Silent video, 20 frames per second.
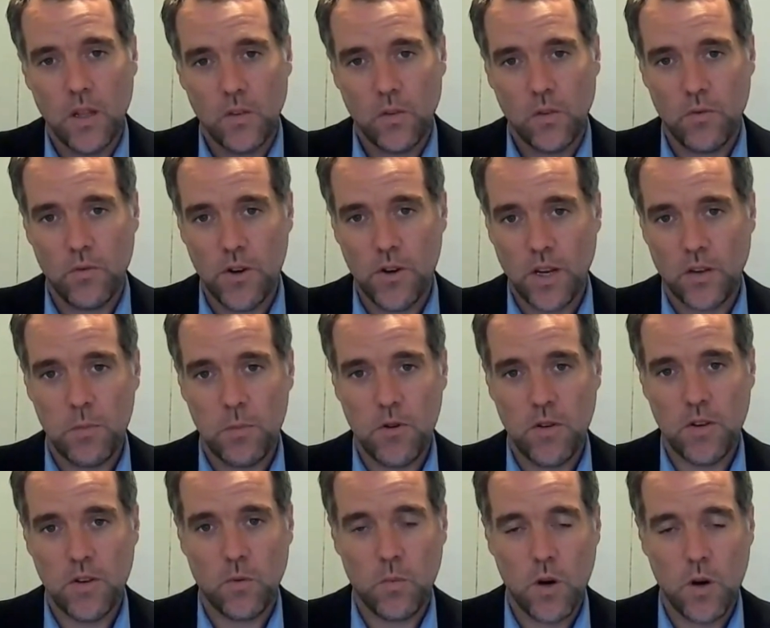So for an
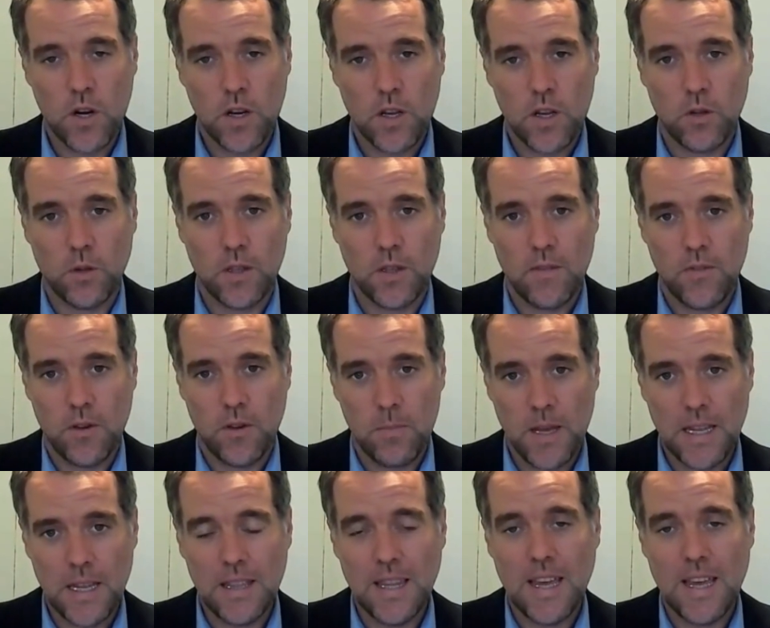experienced worker, you'll never
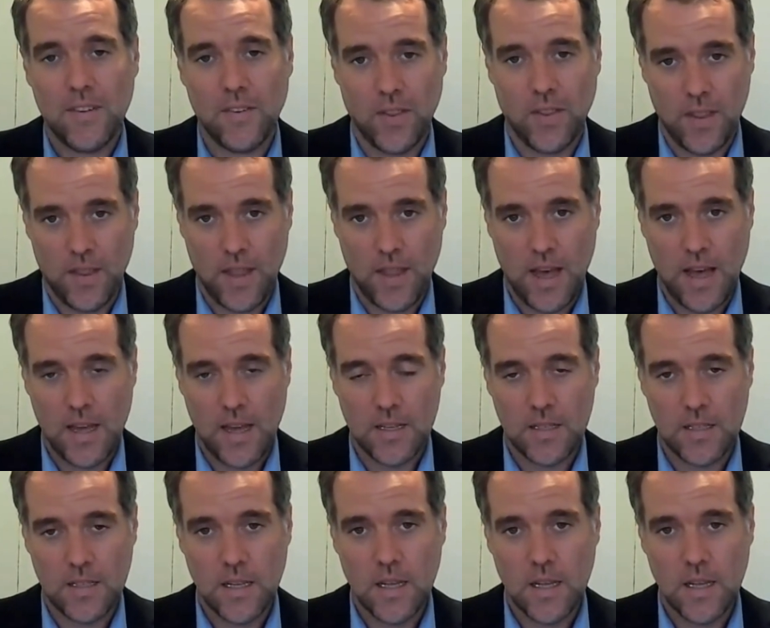pay less than that.